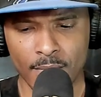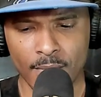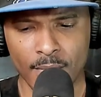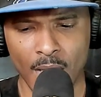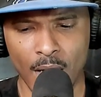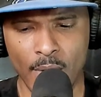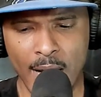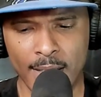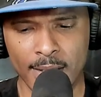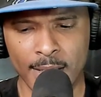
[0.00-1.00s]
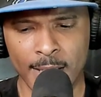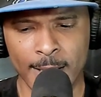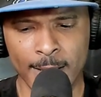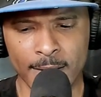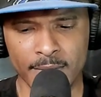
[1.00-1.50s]
All right.
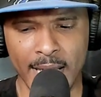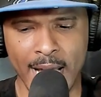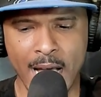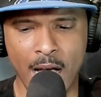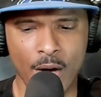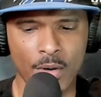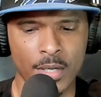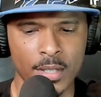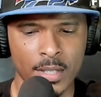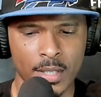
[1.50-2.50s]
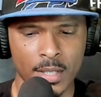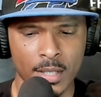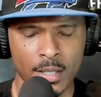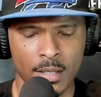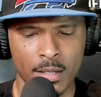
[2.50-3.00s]
Now
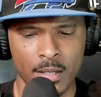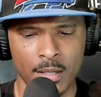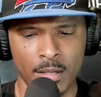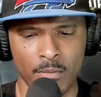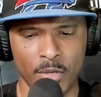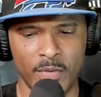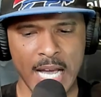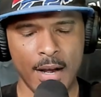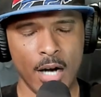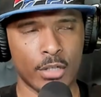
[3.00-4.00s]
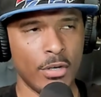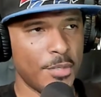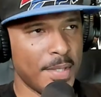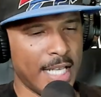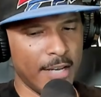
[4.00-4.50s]
we've got our
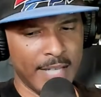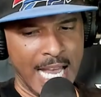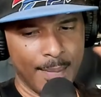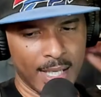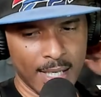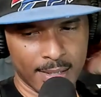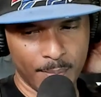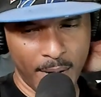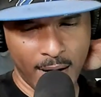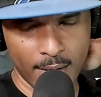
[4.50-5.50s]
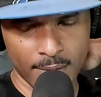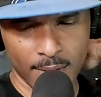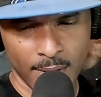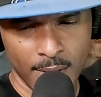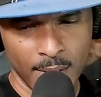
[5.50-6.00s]
Christmas Eve game against the Bears.
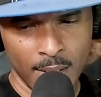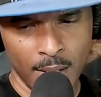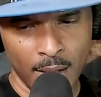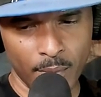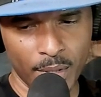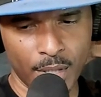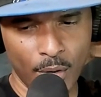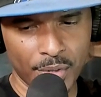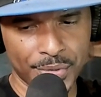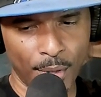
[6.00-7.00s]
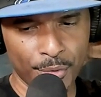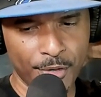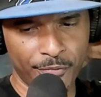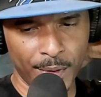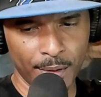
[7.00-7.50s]
And we go to Soldier
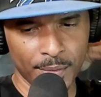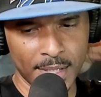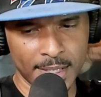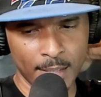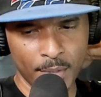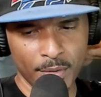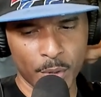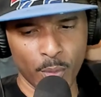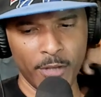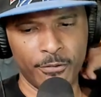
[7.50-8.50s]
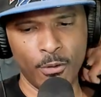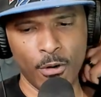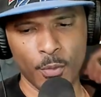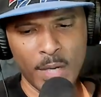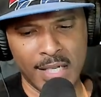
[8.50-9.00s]
Field December the
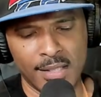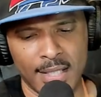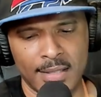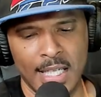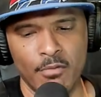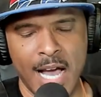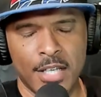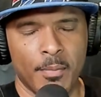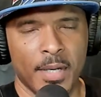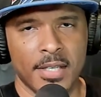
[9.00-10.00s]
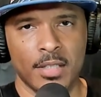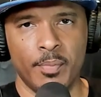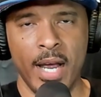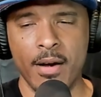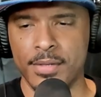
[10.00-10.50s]
24th, week 16 matchup against the
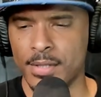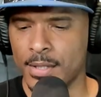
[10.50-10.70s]
Bears.